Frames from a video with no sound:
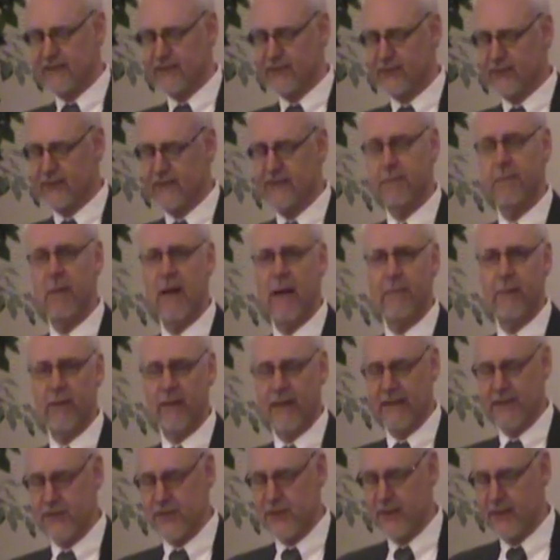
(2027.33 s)
this to the
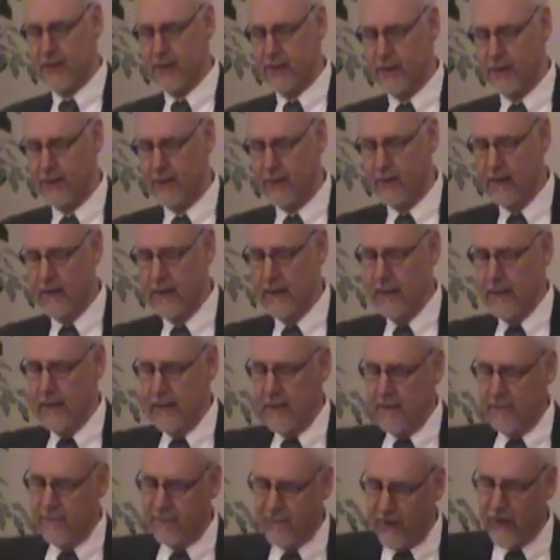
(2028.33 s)
population of the earth
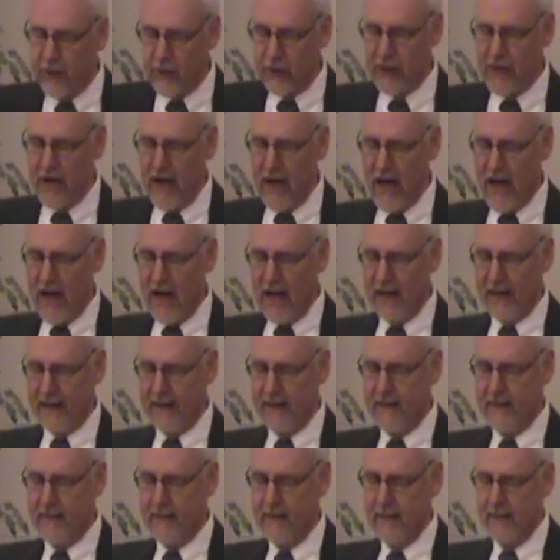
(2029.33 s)
Fear God
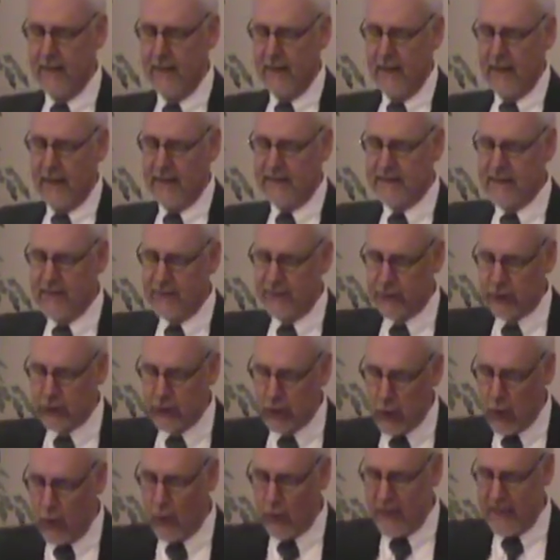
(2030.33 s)
and give
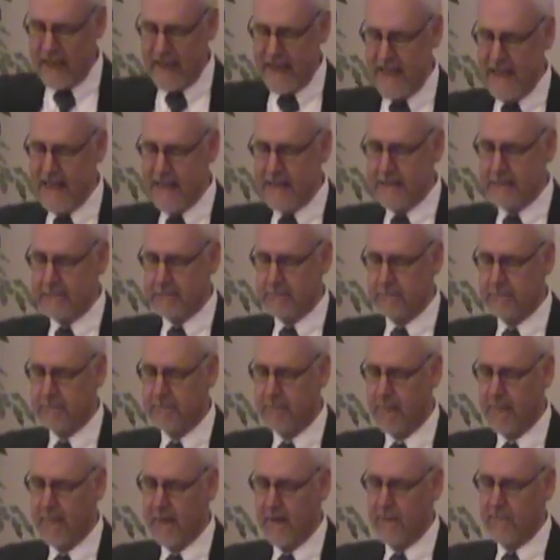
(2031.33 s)
glory to Him,
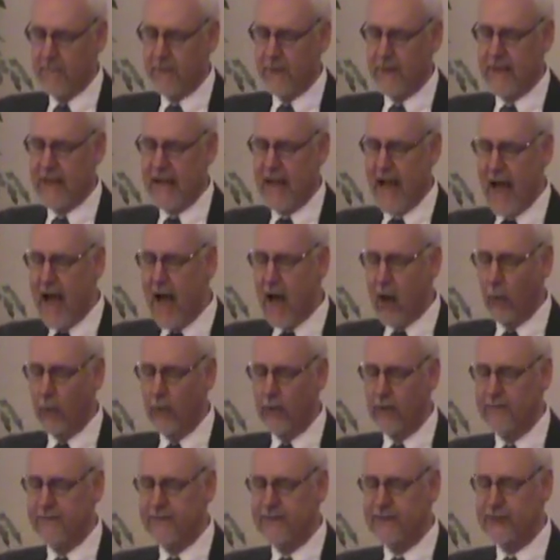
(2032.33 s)
for the
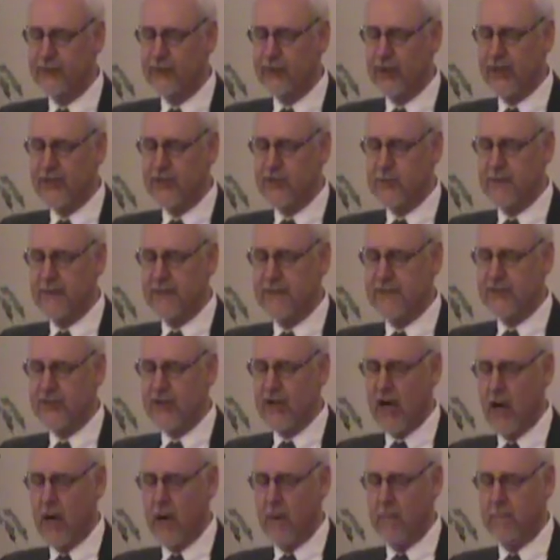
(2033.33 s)
hour of His judgment is
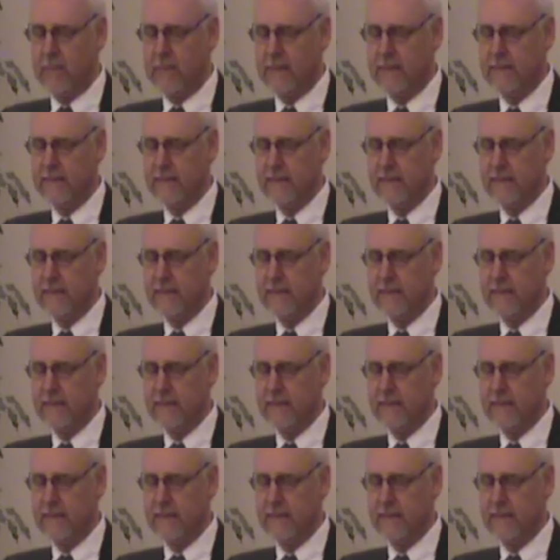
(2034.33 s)
come,